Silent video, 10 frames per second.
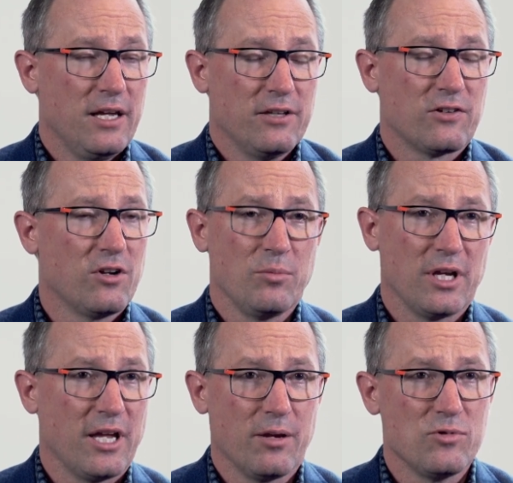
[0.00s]
it's going to
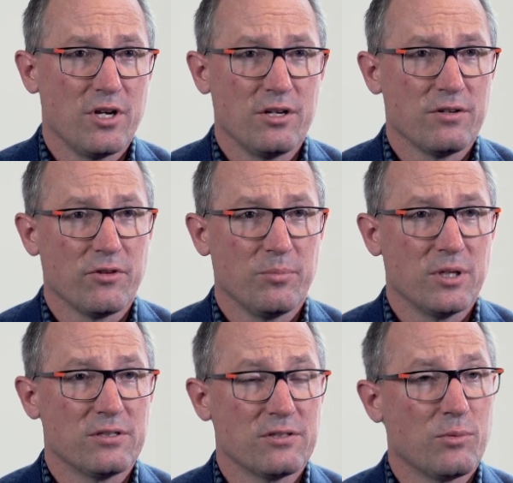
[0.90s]
be a game changer for the business.